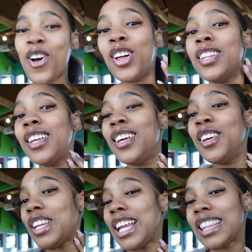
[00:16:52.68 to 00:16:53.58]
all
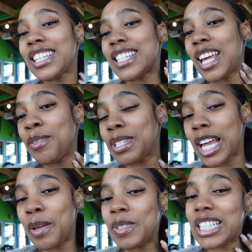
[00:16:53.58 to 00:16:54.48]
love, and at the same
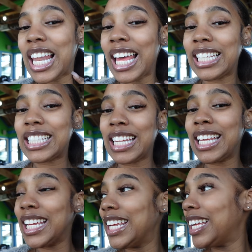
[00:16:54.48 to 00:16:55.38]
time it's like,
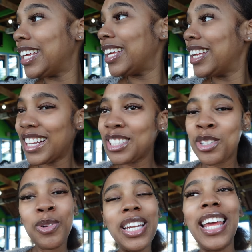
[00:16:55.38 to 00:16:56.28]
dang, I
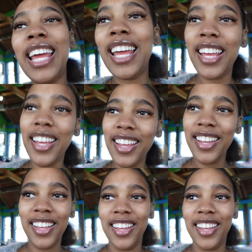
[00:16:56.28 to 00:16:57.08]
just want to eat.